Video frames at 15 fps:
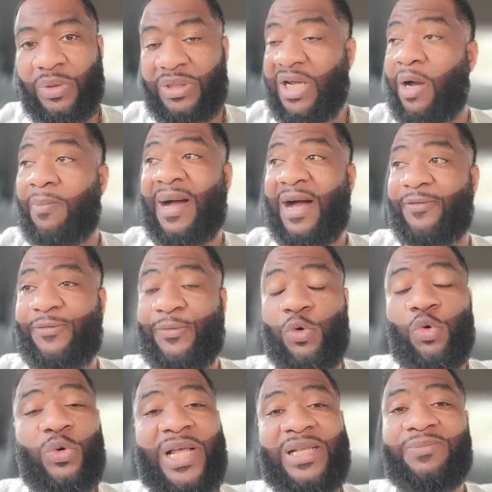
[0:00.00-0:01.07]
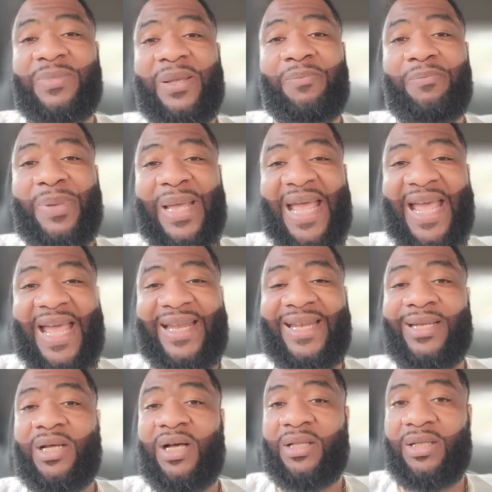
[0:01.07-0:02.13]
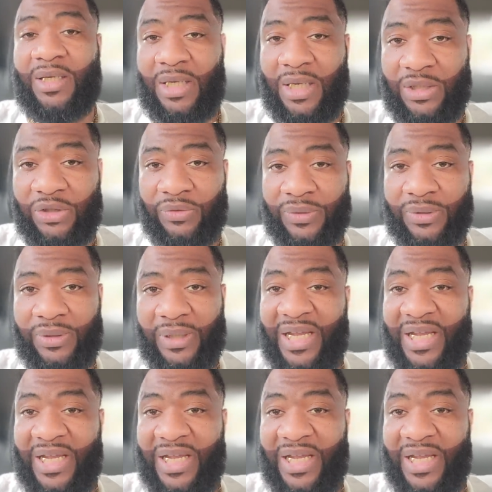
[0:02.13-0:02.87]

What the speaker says: We talking about food that's been banned in other countries.